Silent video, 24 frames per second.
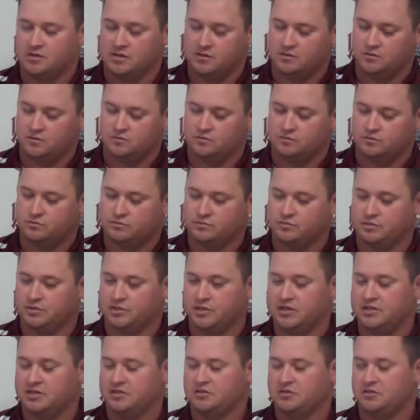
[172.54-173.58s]
and
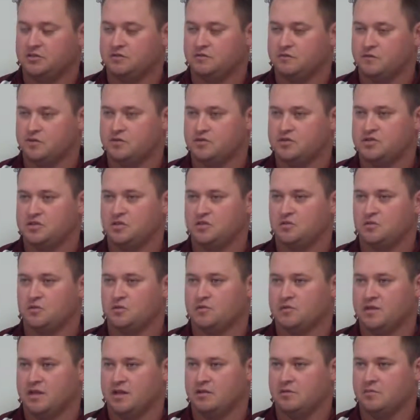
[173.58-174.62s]
played at the University of
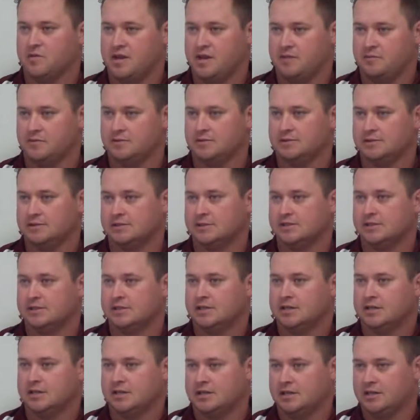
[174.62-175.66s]
North Alabama
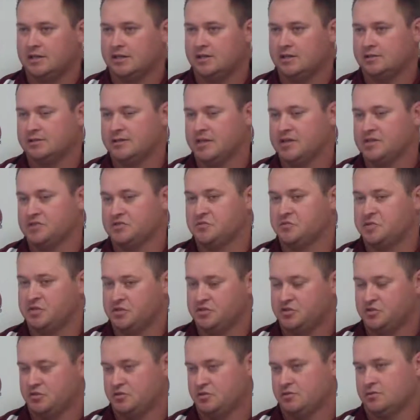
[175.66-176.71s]
as a
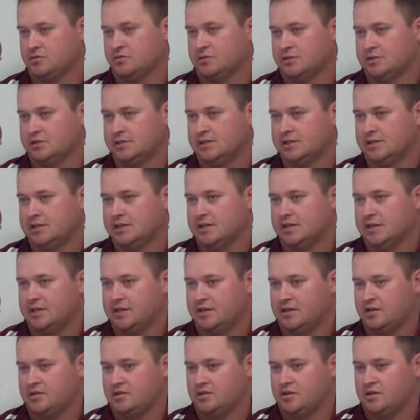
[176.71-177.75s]
pitcher.
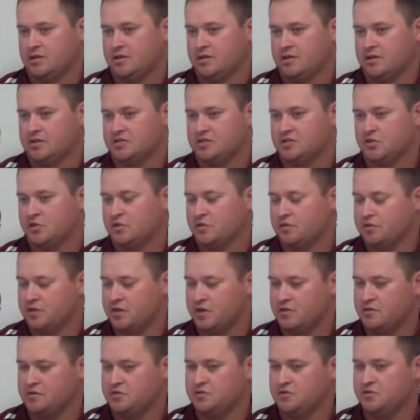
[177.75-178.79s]
I started
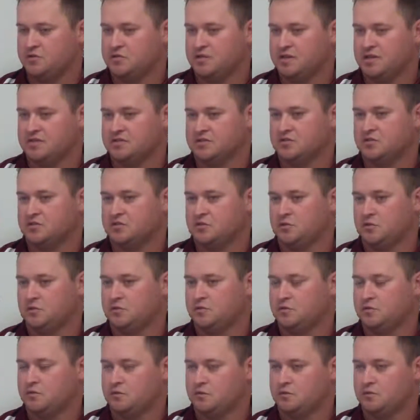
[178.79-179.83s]
there in
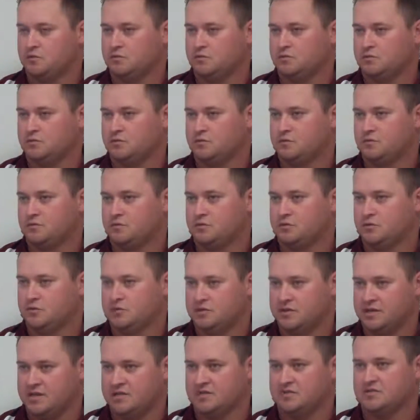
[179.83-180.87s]
2002 through
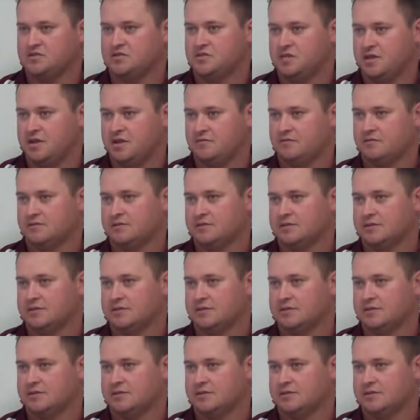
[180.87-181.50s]
2007.